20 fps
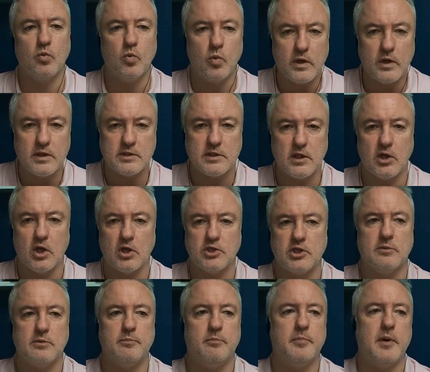what is the
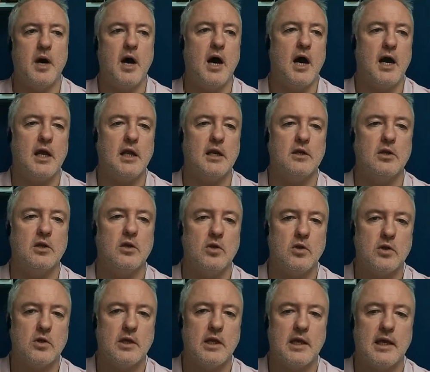logic behind
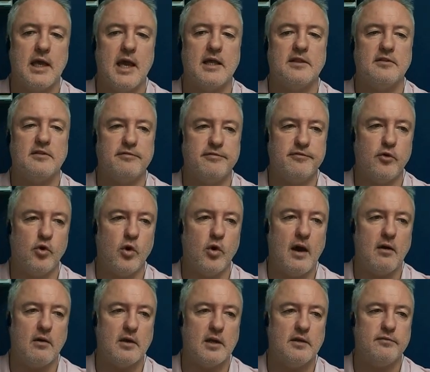looking at the 4
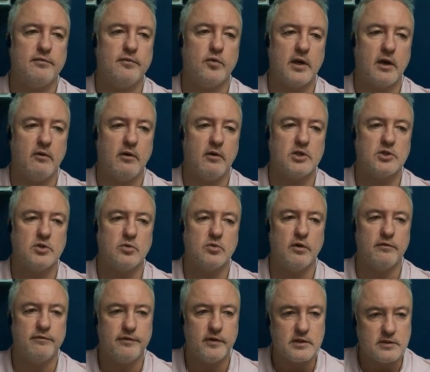hourly for direction?
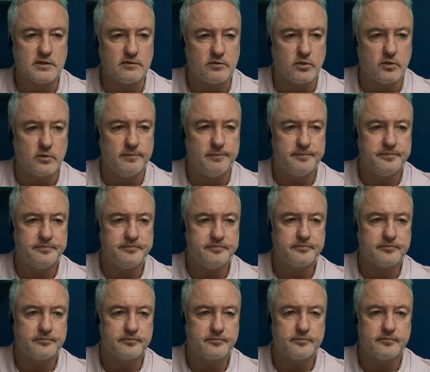Well, first of all,
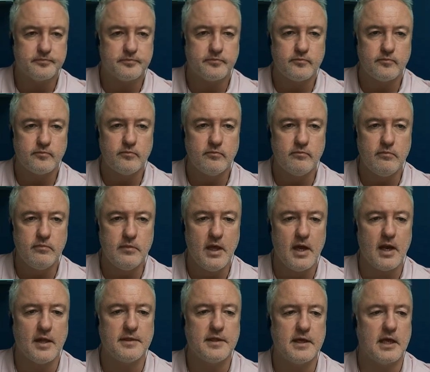
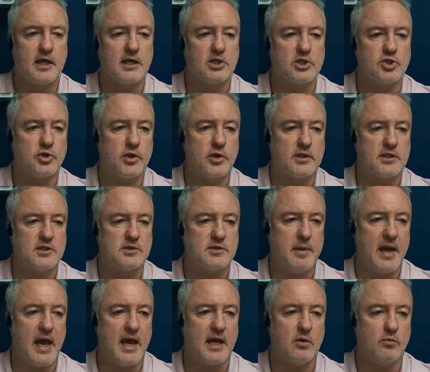and I think I can shrink this
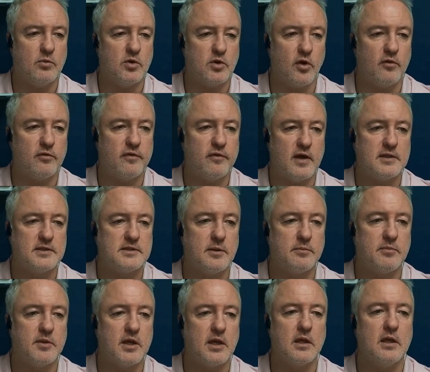back and we'll go find
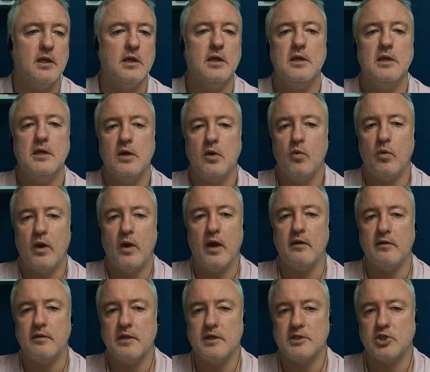something
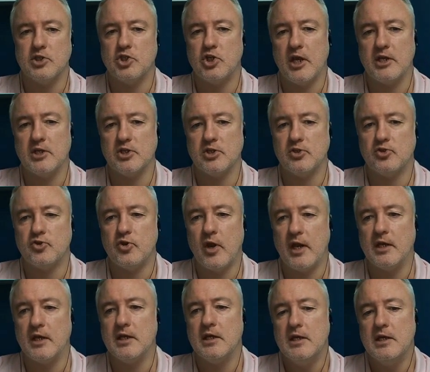where there's a change in
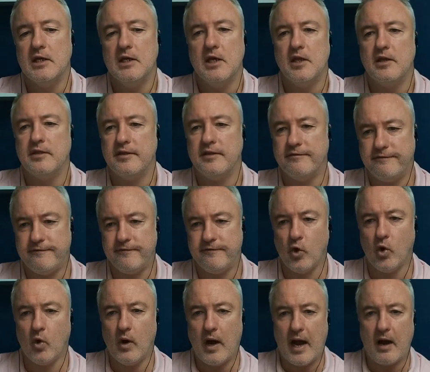trend. The
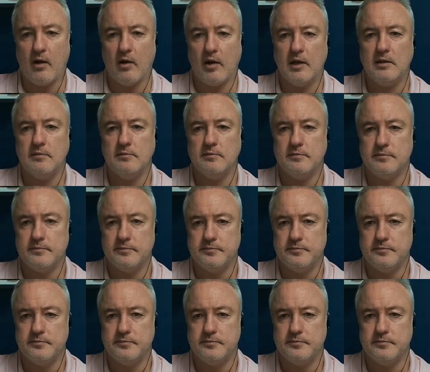4 hour,